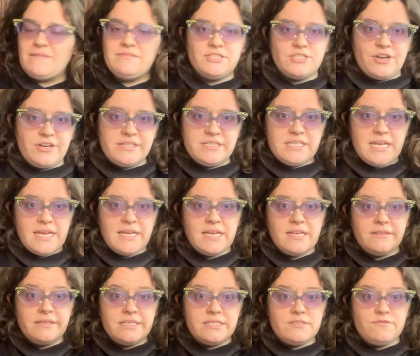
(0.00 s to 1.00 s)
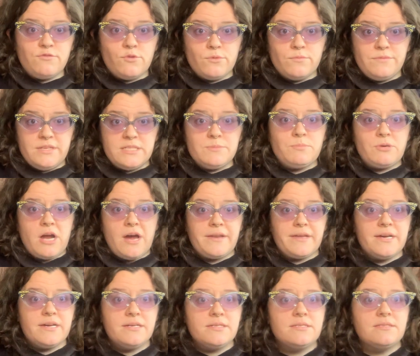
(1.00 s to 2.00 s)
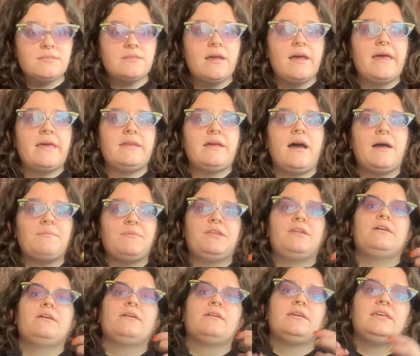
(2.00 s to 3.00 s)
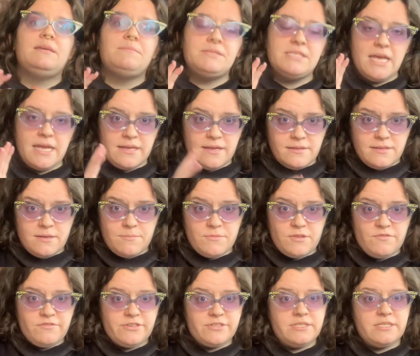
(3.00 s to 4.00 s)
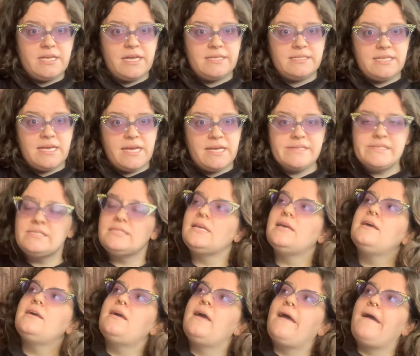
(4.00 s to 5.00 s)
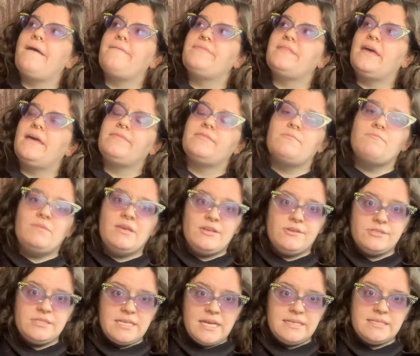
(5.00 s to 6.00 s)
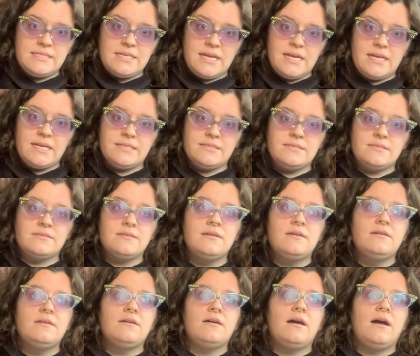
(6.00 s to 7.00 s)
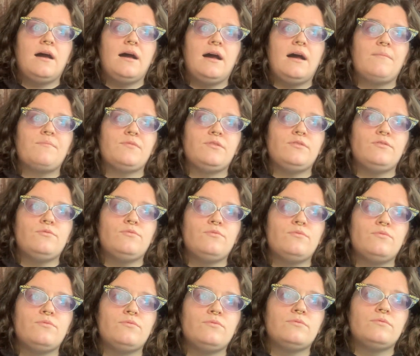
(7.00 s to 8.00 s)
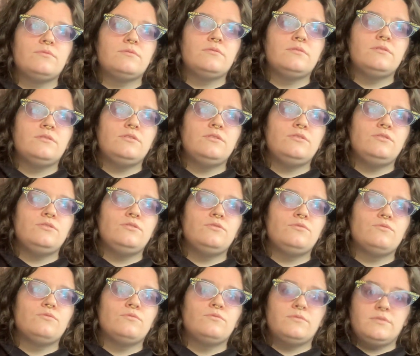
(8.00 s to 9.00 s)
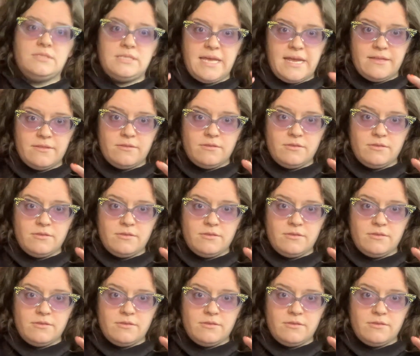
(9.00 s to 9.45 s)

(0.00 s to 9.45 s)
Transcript: started taking these products, and I'm gonna keep taking them the first 10 days, and then the middle 10 days, you take